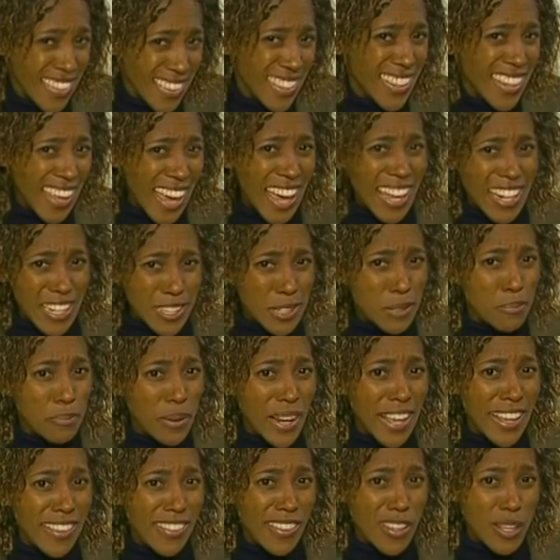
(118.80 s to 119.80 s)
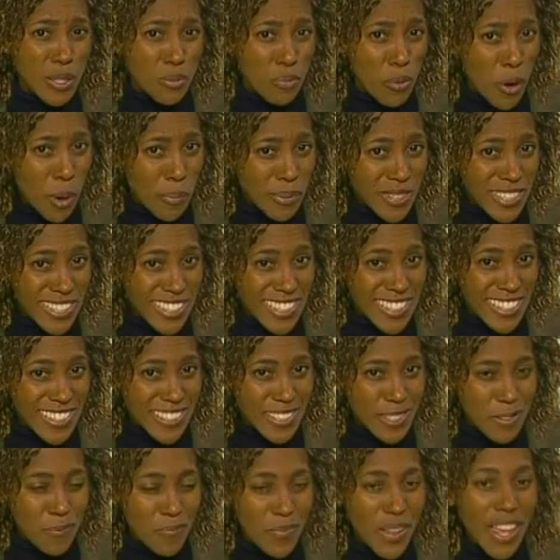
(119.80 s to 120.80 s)
can explain these
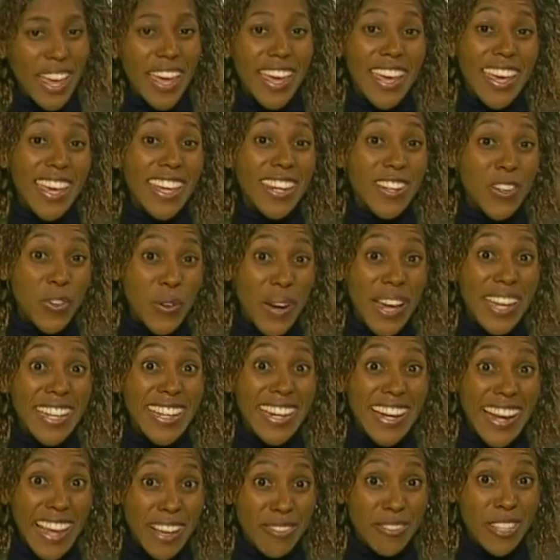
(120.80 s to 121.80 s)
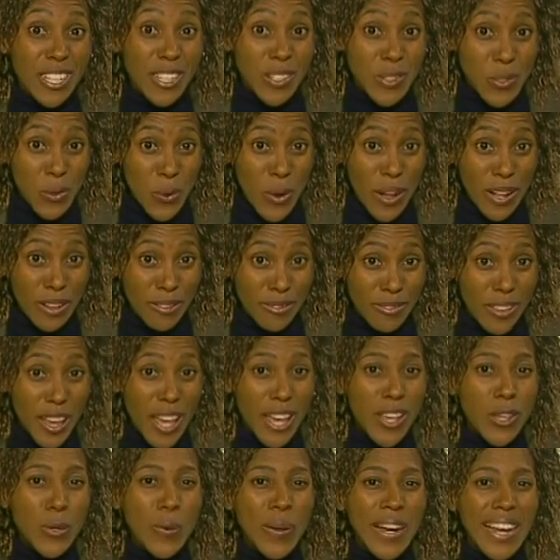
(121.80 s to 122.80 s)
properties. In grade 11 and 12,
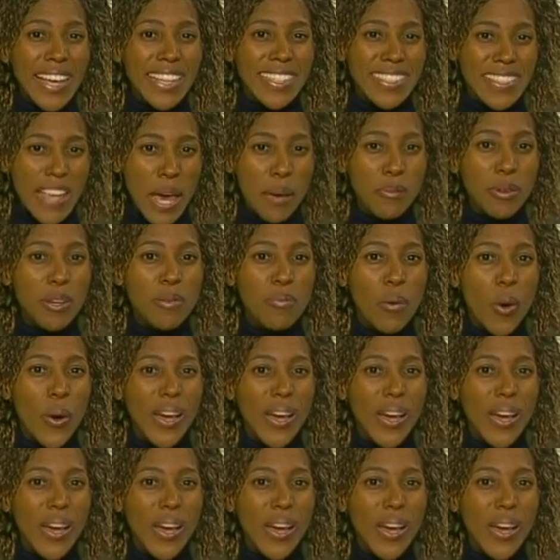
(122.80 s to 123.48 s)
you will examine more